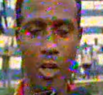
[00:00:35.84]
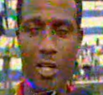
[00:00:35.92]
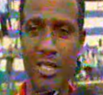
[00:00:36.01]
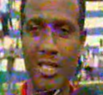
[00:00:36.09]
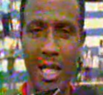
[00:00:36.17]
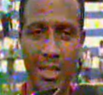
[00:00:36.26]

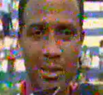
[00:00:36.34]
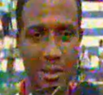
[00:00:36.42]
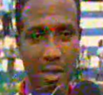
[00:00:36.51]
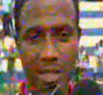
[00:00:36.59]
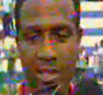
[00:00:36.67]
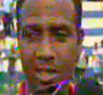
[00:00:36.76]
start.
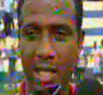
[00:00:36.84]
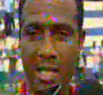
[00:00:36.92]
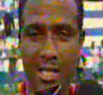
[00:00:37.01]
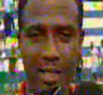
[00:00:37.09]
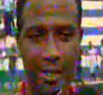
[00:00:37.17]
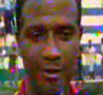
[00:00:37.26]
As you can
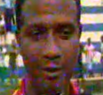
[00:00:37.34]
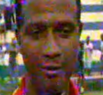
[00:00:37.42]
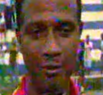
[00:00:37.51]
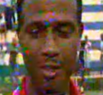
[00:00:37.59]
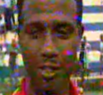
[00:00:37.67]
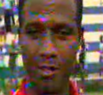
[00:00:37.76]
see, the
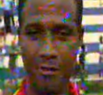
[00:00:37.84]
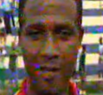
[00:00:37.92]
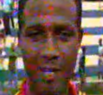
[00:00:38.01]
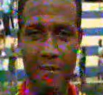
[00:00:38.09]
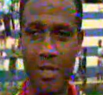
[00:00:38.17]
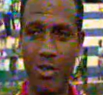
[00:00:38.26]
first 5
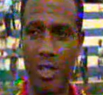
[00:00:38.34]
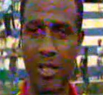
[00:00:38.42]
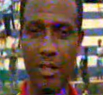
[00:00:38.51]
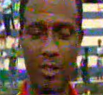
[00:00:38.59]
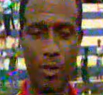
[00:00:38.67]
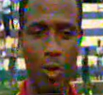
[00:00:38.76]
minutes we get an
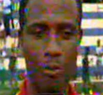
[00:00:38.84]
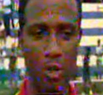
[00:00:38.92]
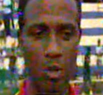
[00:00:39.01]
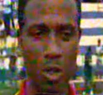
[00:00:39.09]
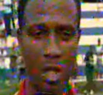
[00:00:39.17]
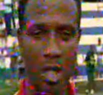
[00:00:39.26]
open
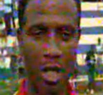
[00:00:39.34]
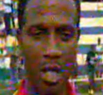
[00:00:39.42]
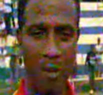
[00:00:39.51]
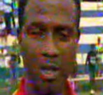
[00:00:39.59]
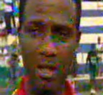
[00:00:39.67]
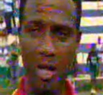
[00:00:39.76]
goal. I
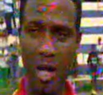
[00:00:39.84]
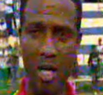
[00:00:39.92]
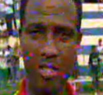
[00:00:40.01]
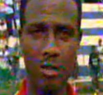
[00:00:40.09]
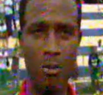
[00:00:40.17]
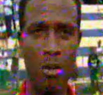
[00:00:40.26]
mean, congrats to
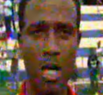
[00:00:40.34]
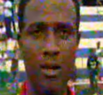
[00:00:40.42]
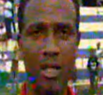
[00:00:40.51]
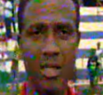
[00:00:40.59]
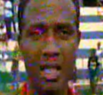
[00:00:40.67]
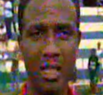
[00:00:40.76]
Romara. I
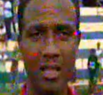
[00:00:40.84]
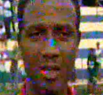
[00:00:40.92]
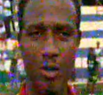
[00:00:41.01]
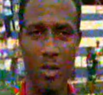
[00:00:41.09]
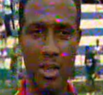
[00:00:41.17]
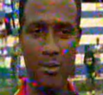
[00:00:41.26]
thought he had a
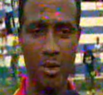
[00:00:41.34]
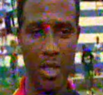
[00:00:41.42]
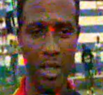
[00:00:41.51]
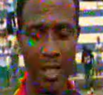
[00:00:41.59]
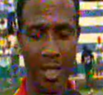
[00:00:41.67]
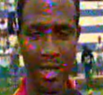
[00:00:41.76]
good game today.
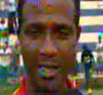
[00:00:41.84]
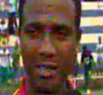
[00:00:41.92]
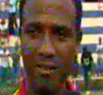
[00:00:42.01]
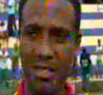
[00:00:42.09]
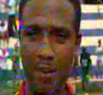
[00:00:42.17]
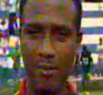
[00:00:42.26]
Even
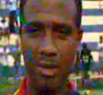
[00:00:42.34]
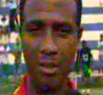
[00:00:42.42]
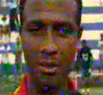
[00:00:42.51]
his captain